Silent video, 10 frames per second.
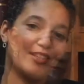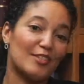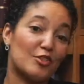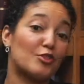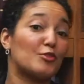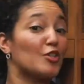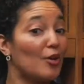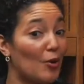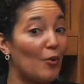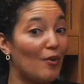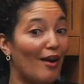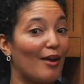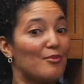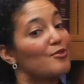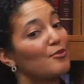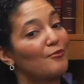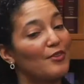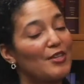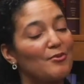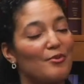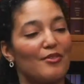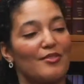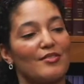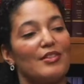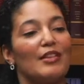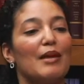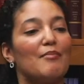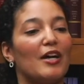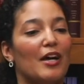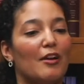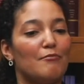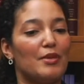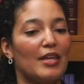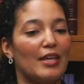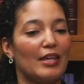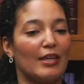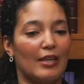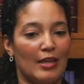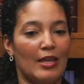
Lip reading: So So I was sort of faced with this dilemma of being